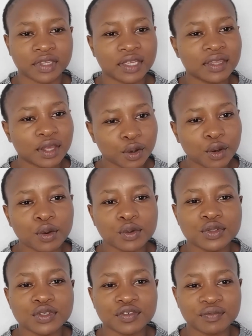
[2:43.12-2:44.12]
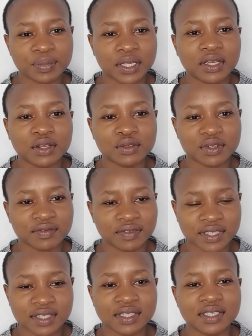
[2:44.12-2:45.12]
the cons of bigger
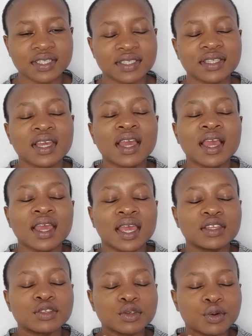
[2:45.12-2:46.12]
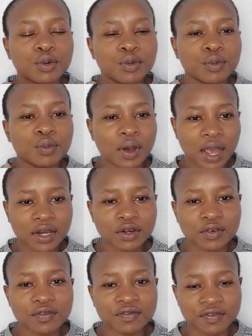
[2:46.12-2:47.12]
universities. And so one
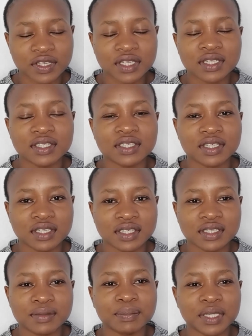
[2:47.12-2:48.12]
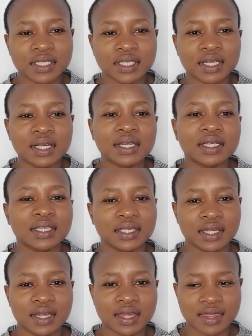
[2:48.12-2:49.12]
of it is
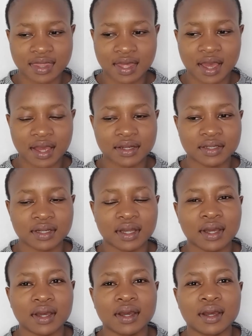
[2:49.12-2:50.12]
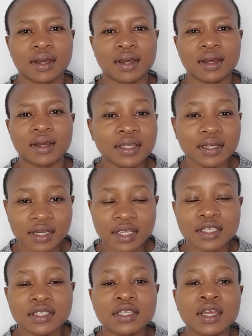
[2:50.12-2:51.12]
basically that it
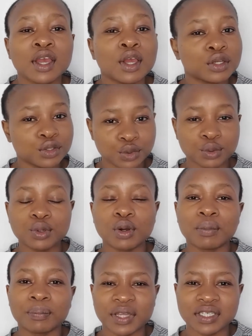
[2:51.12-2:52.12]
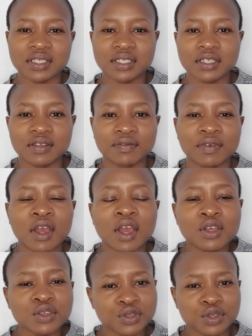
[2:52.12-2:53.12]
is too competitive.
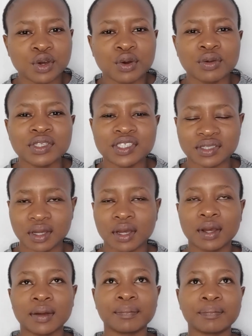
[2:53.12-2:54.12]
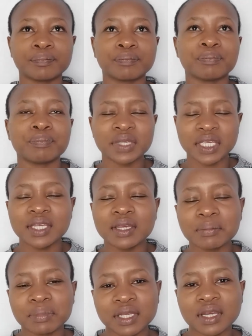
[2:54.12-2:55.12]
So being
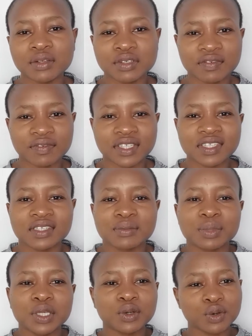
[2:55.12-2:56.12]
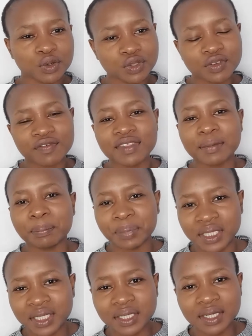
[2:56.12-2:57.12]
in bigger university, because of the
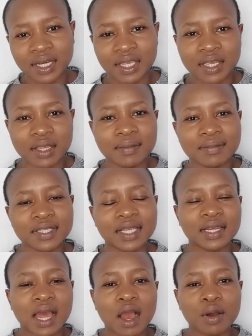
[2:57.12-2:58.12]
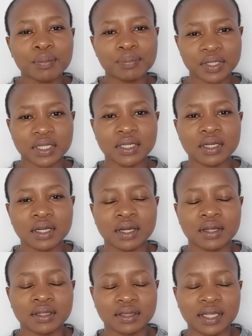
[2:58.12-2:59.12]
big names and how big
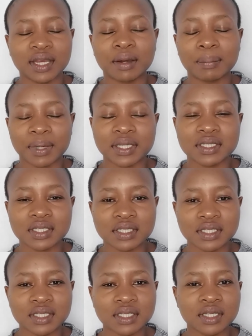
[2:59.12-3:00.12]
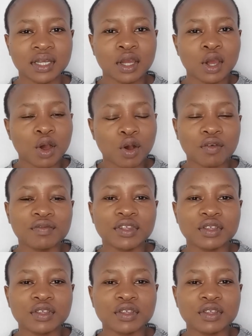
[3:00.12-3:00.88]
the capacity of the